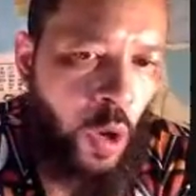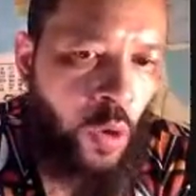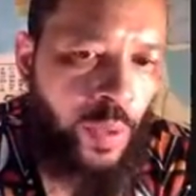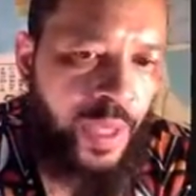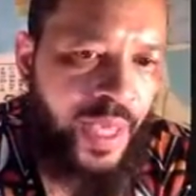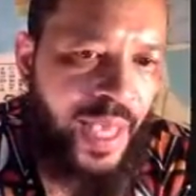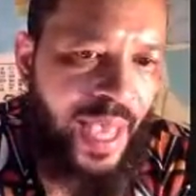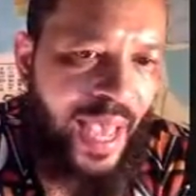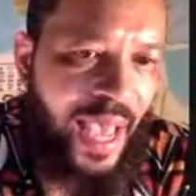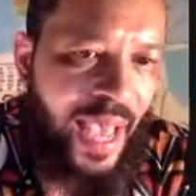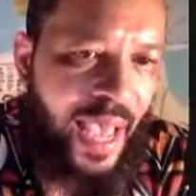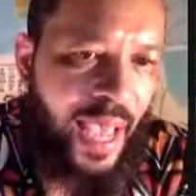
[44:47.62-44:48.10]

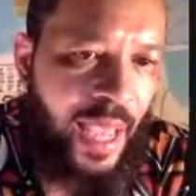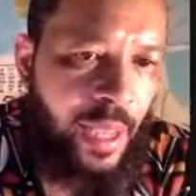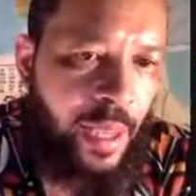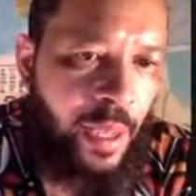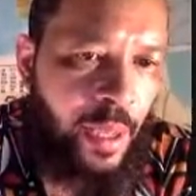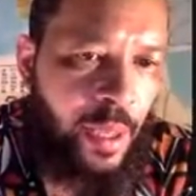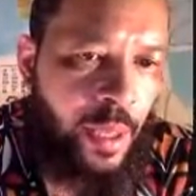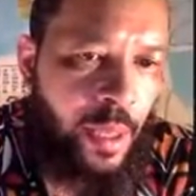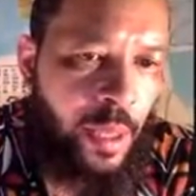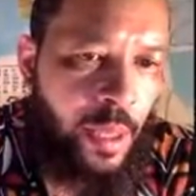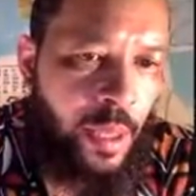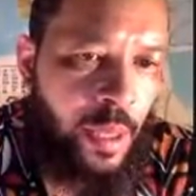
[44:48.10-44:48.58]

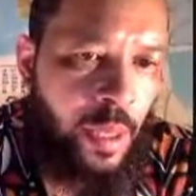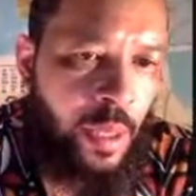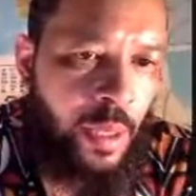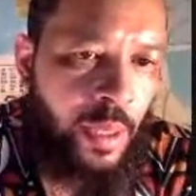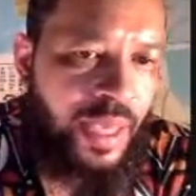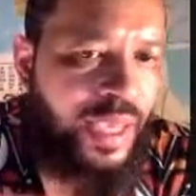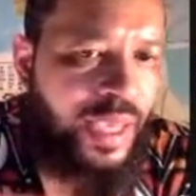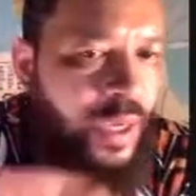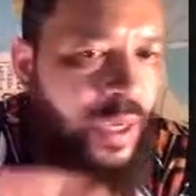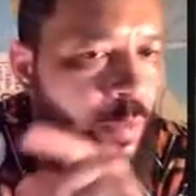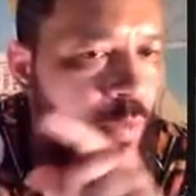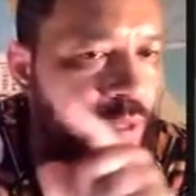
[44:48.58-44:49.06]
Okay?
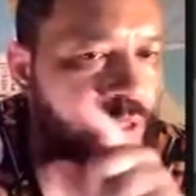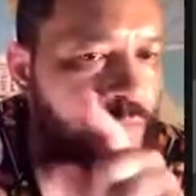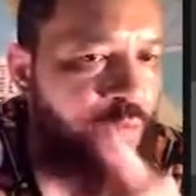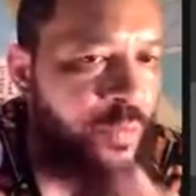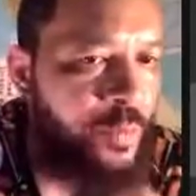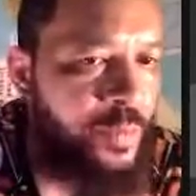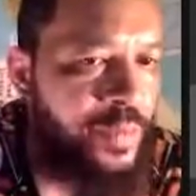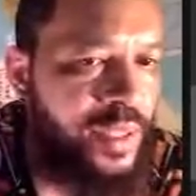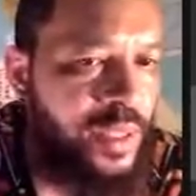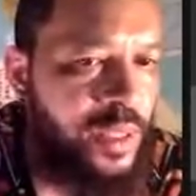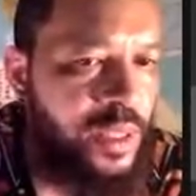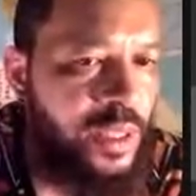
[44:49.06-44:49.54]
It was
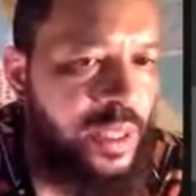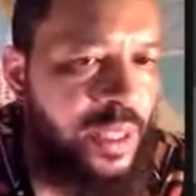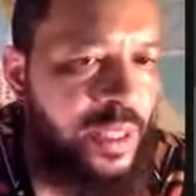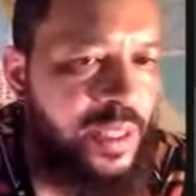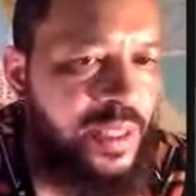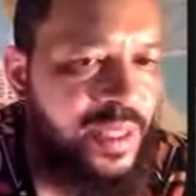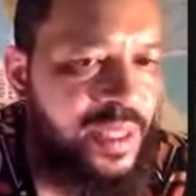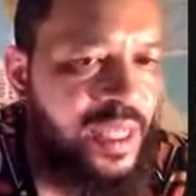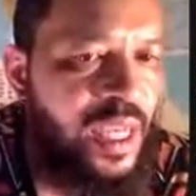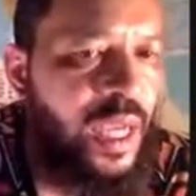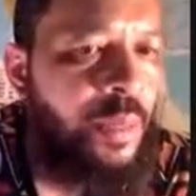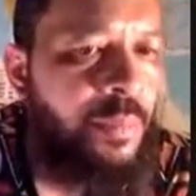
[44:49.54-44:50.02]
from
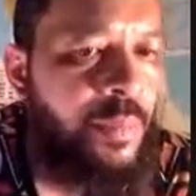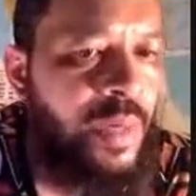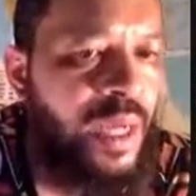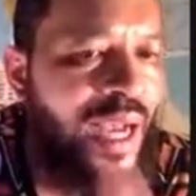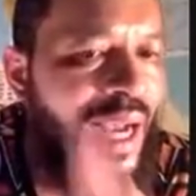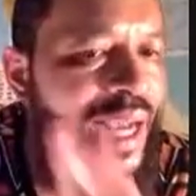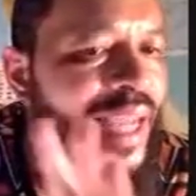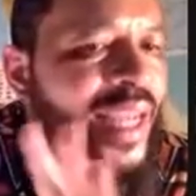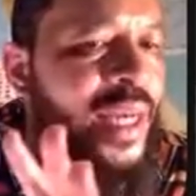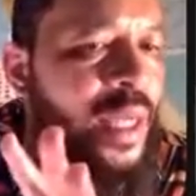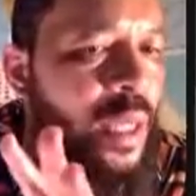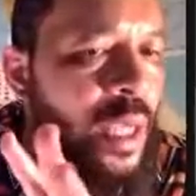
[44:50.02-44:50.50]
December
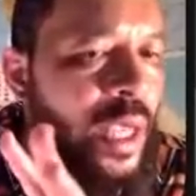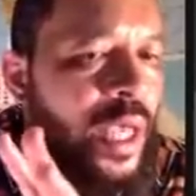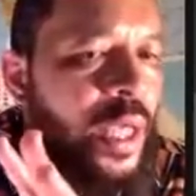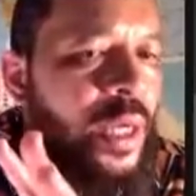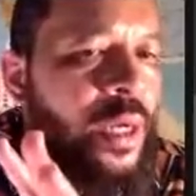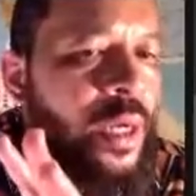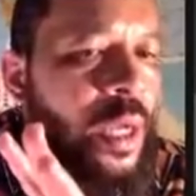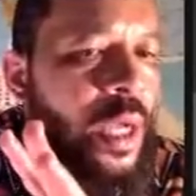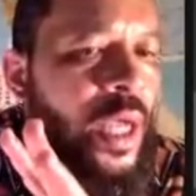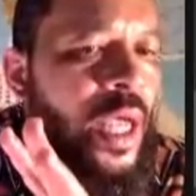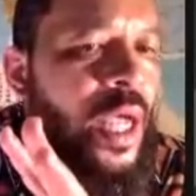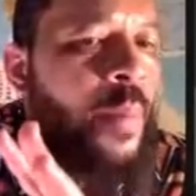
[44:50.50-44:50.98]

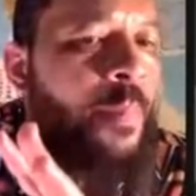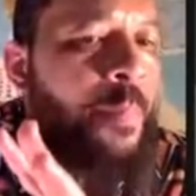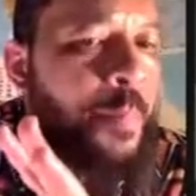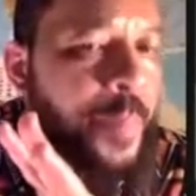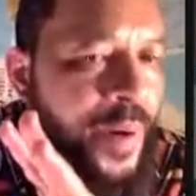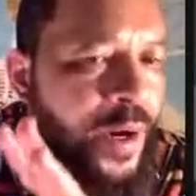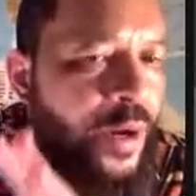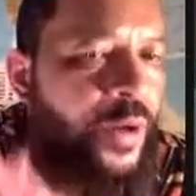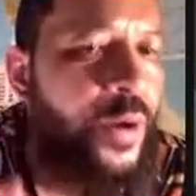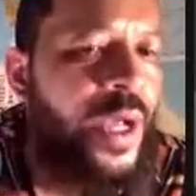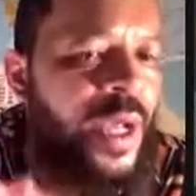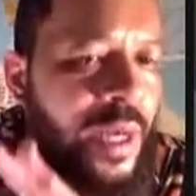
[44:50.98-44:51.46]
in the
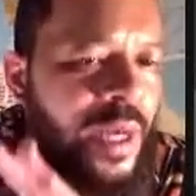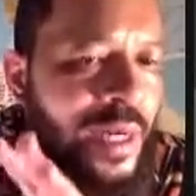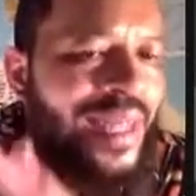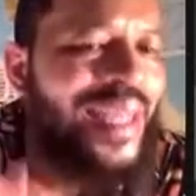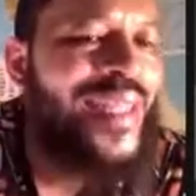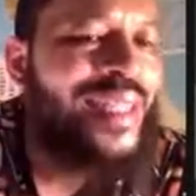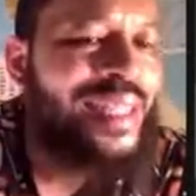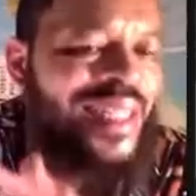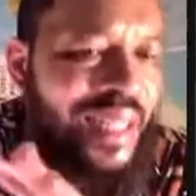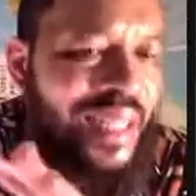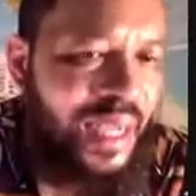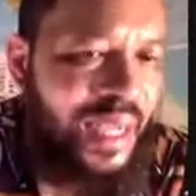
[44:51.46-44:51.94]

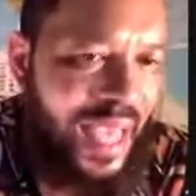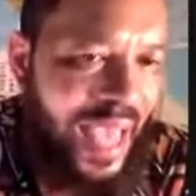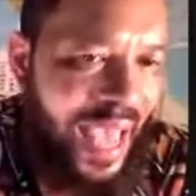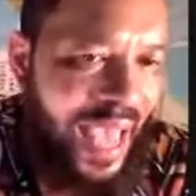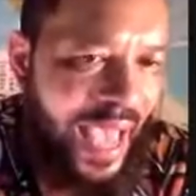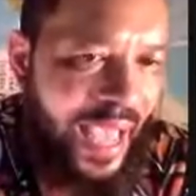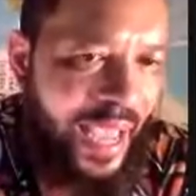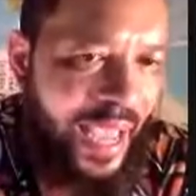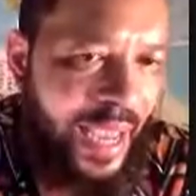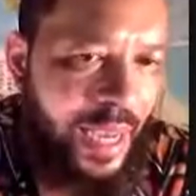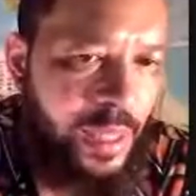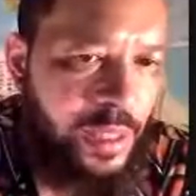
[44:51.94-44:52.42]
imperialistic
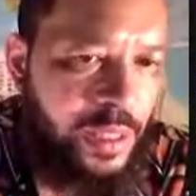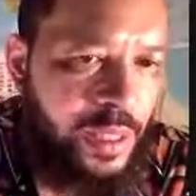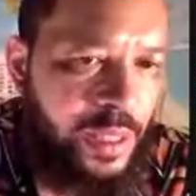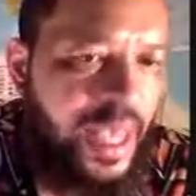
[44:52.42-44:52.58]
age.